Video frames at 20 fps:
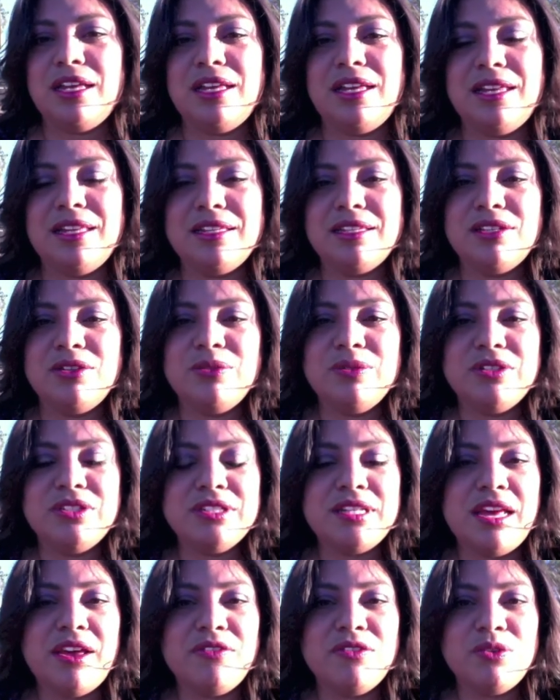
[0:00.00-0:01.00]
you would
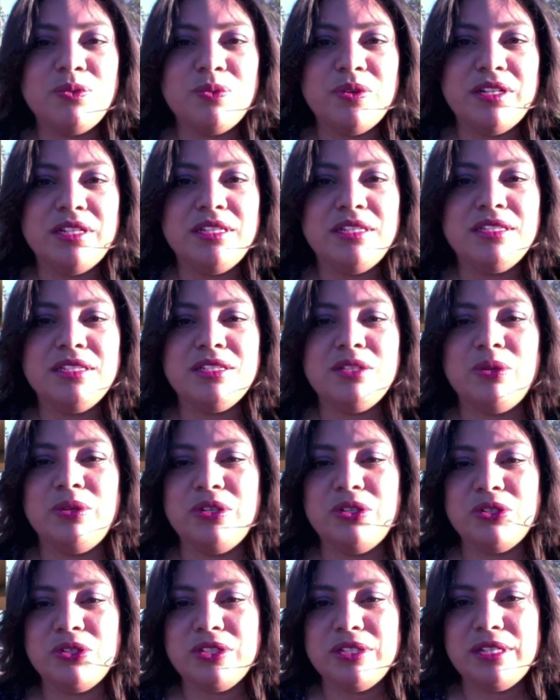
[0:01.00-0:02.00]
just have to read it to
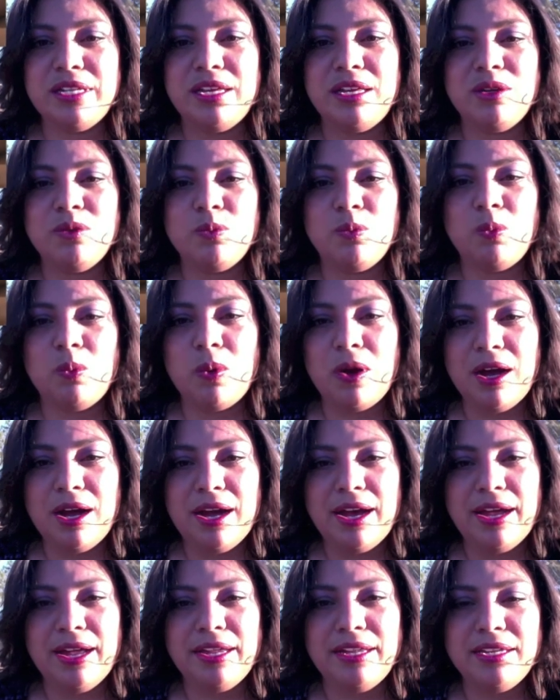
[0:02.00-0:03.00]
understand
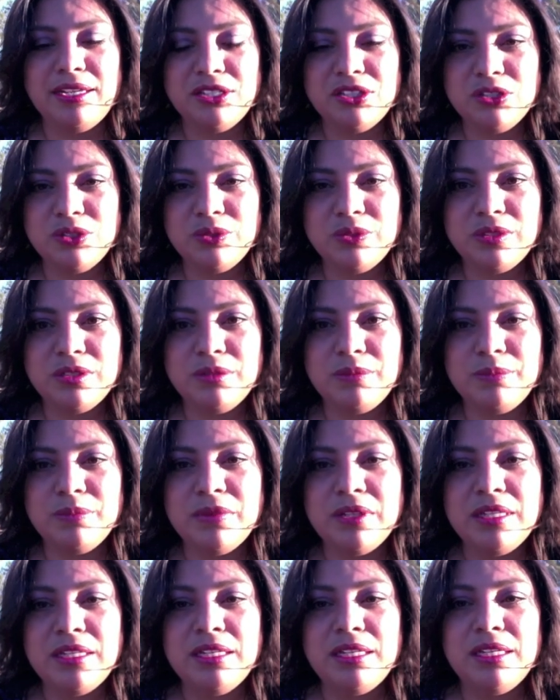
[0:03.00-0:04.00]
why I chose him.
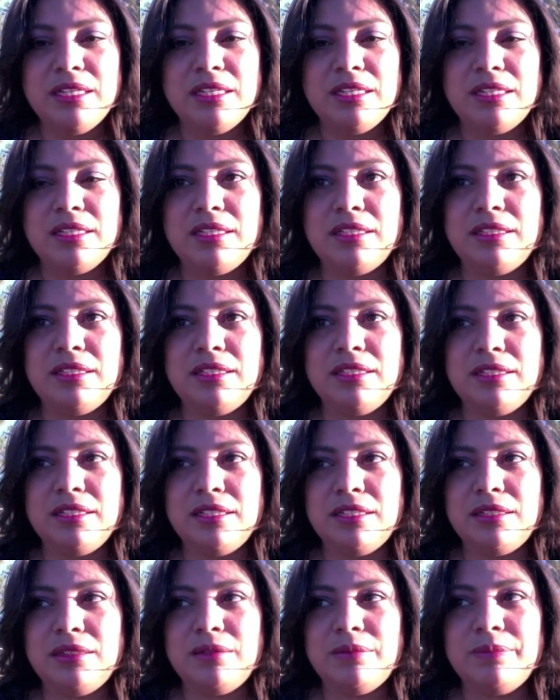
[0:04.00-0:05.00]
He's
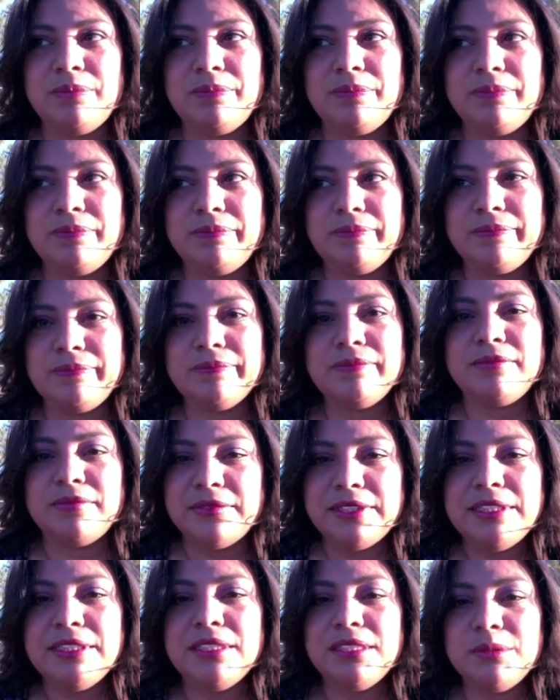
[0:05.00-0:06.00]

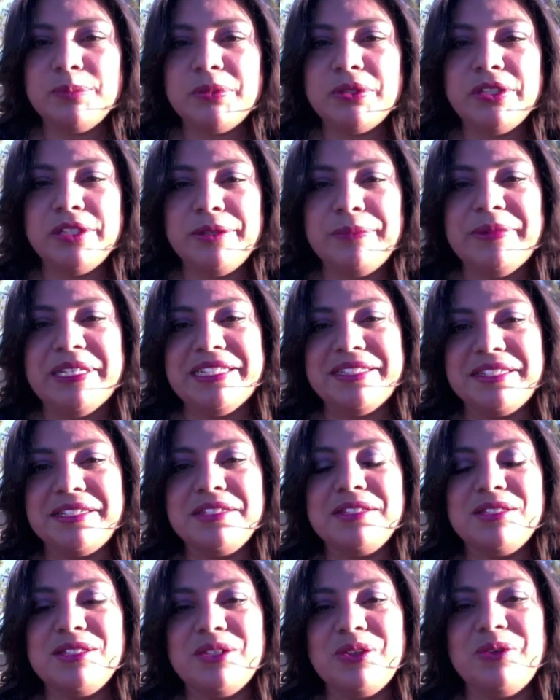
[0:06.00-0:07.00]
pretty amazing,
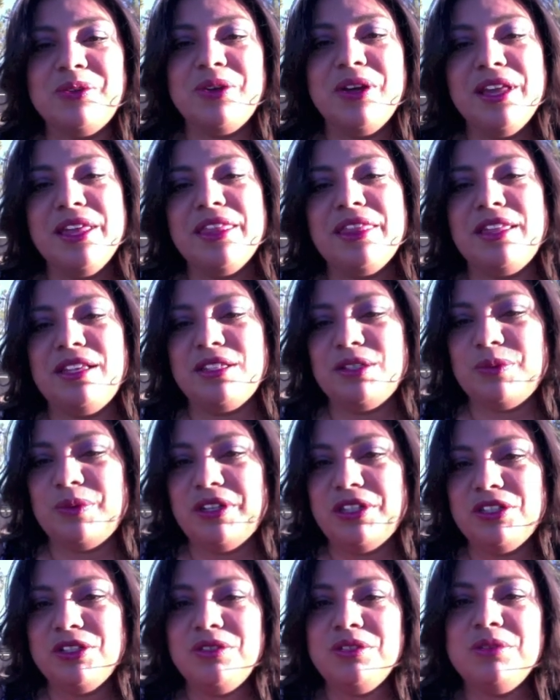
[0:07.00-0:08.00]
so that's why
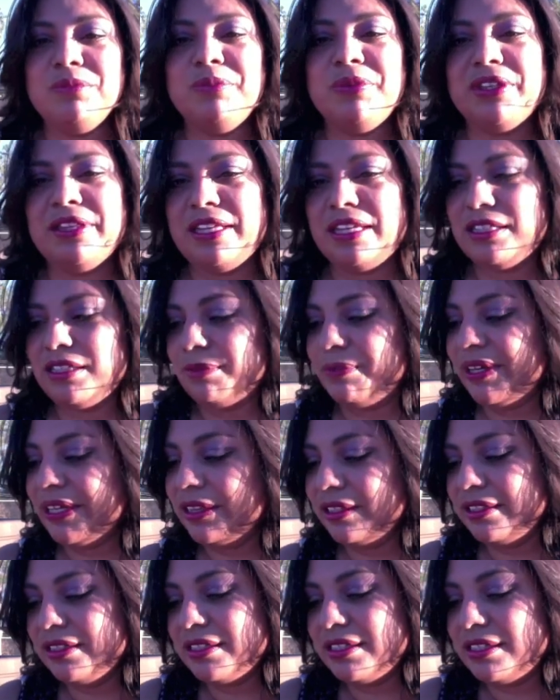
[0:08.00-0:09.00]
I chose him. But that's my
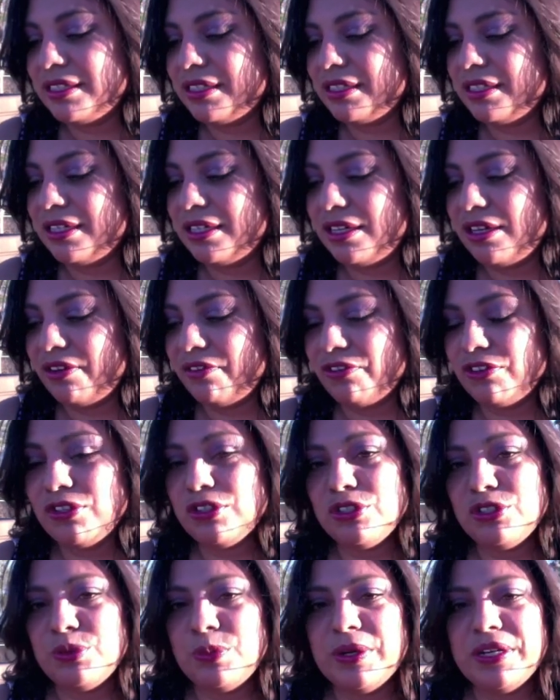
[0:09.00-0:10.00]
list for
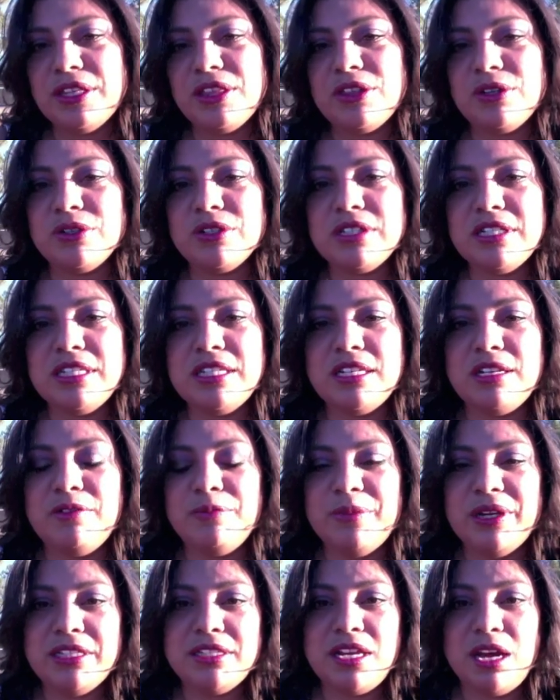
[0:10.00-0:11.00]
2013 of
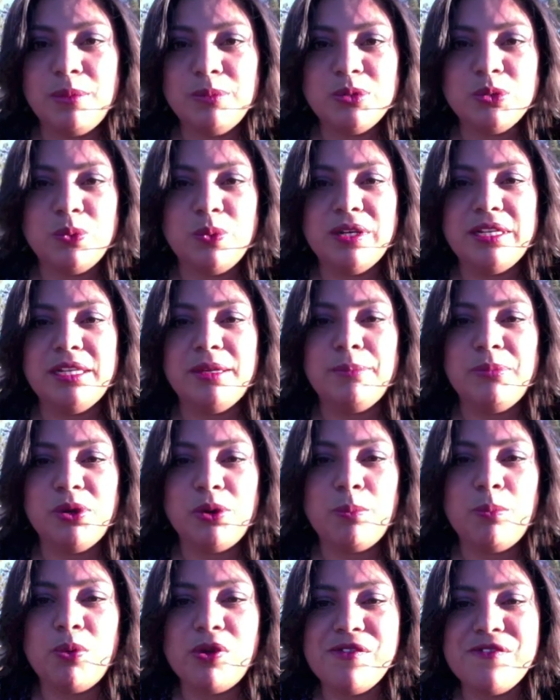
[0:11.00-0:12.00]
my top 20 book
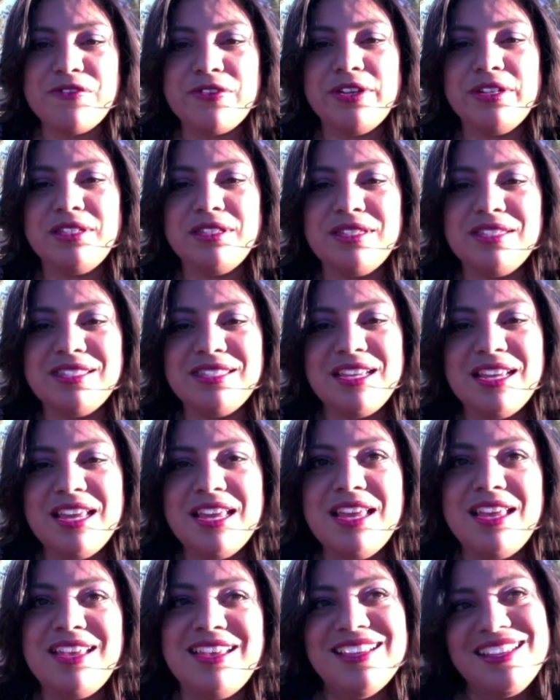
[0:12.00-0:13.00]
boyfriends.
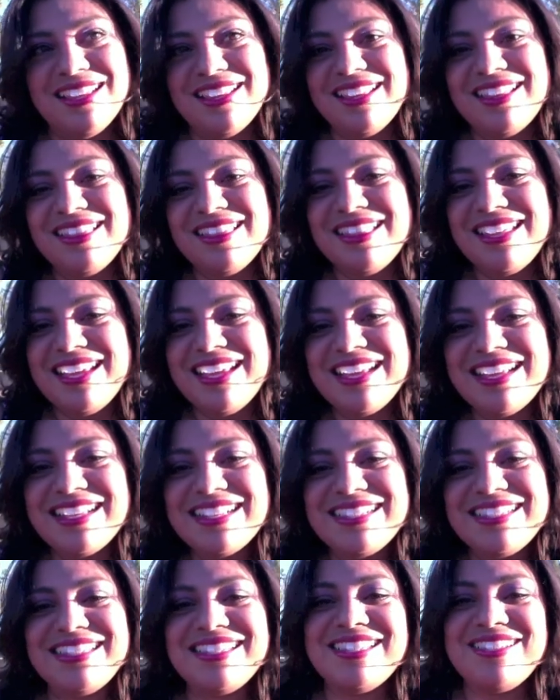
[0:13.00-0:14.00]

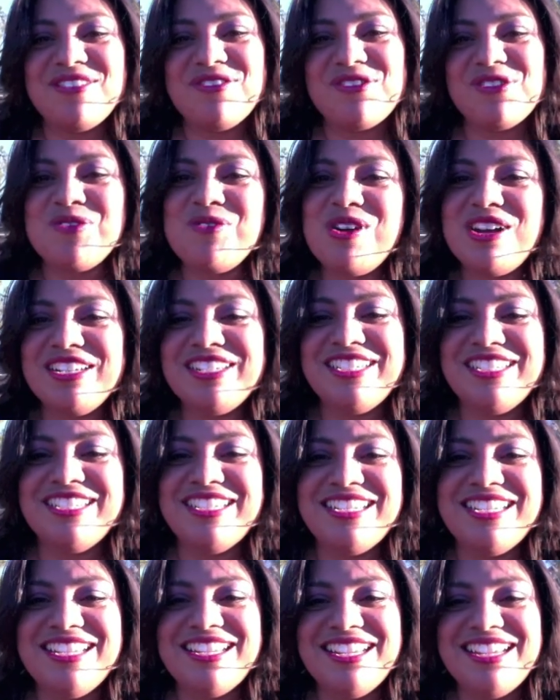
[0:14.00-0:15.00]
Thanks for
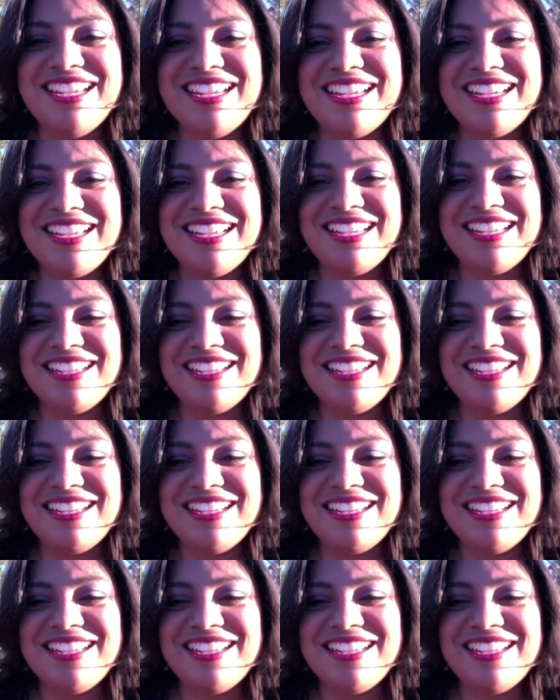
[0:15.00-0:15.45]
watching.